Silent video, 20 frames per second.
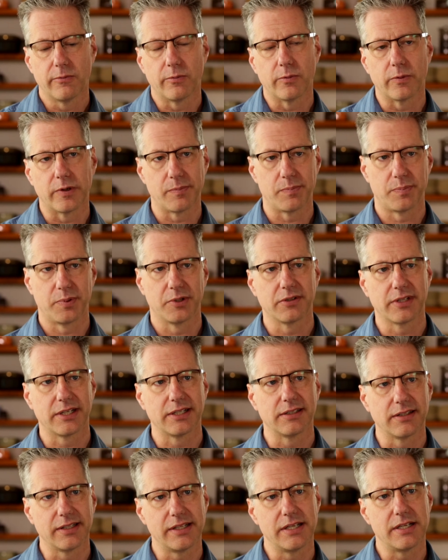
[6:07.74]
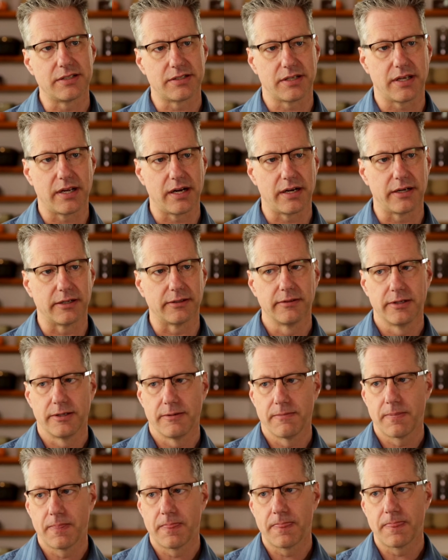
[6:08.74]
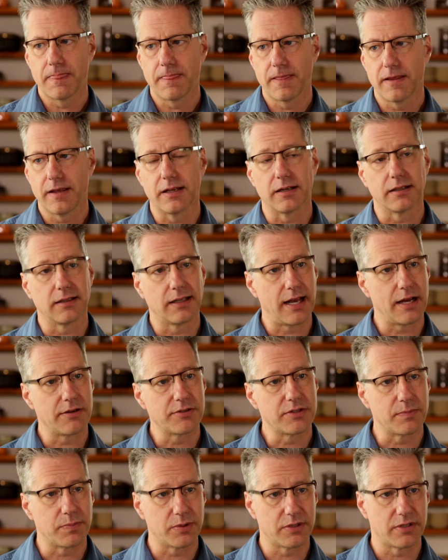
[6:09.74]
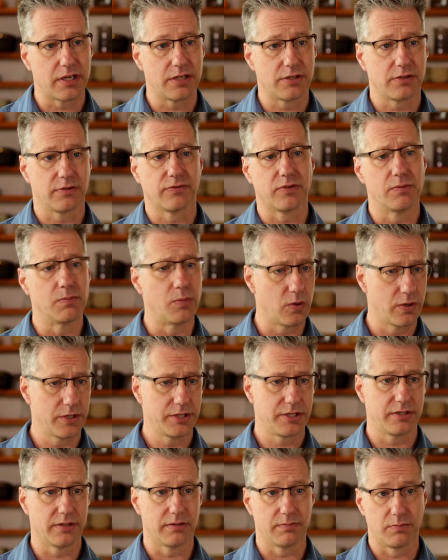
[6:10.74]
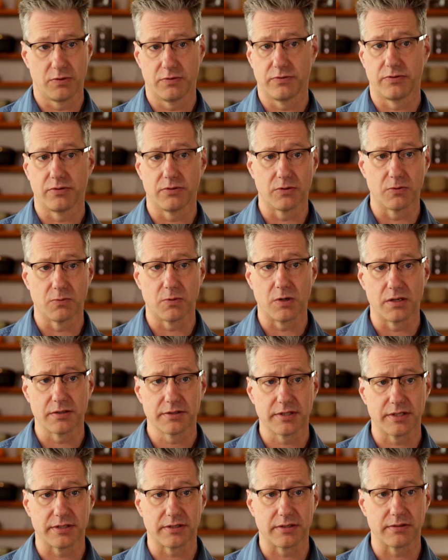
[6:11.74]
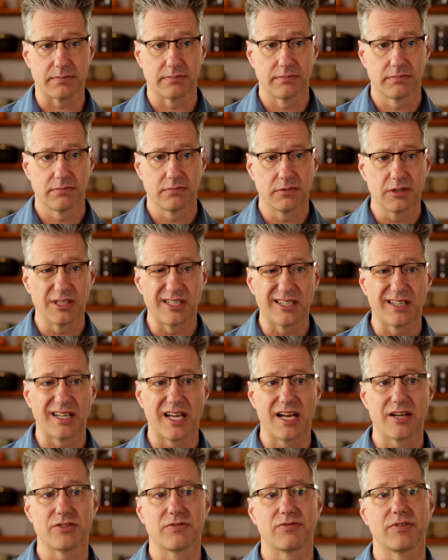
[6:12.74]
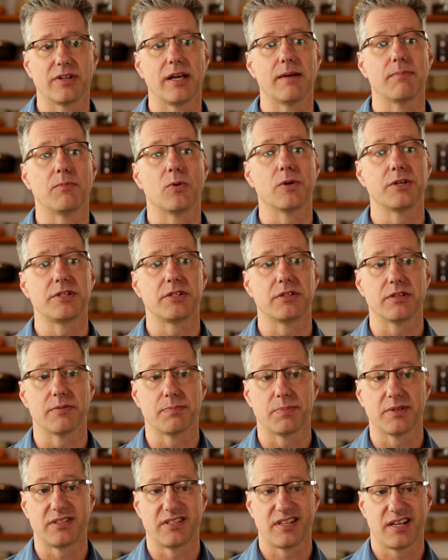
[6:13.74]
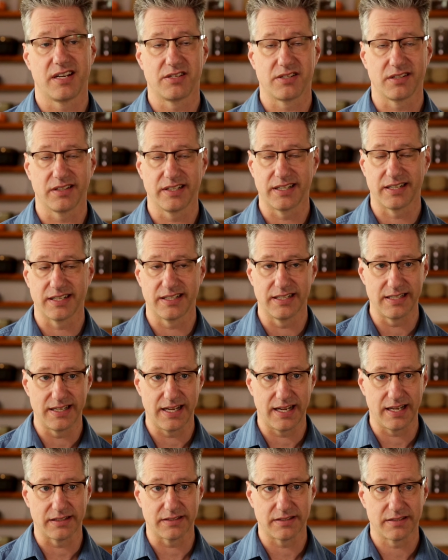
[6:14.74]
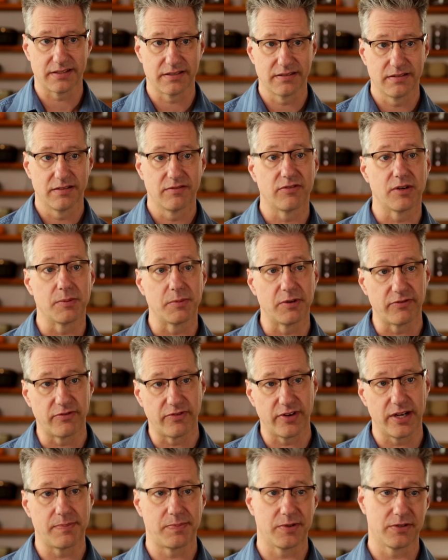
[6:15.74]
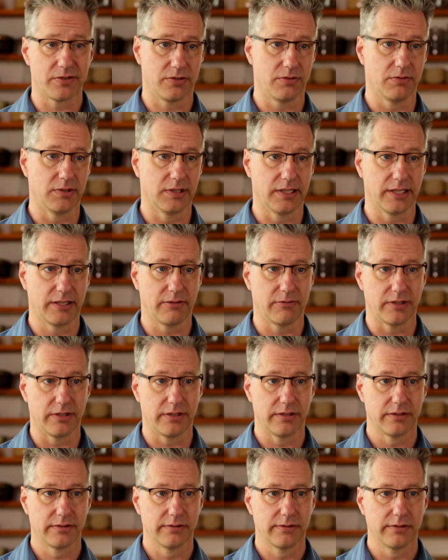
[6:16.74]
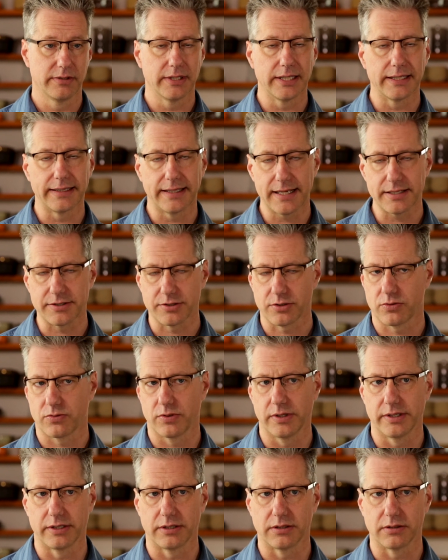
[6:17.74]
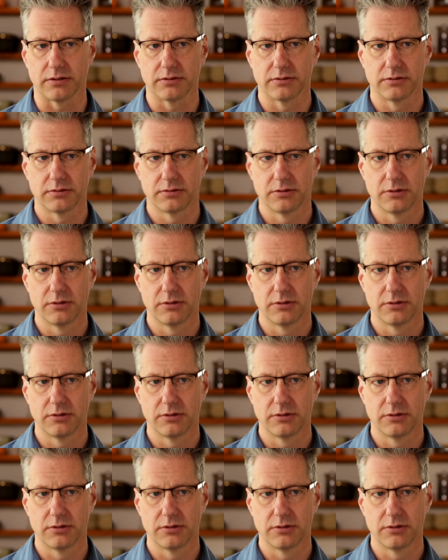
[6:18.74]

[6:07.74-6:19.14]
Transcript: When a building leaks air, it allows the potential for moisture to move through the wall system. It allows for that moisture to potentially condense from a vapor to a liquid. And that's critical.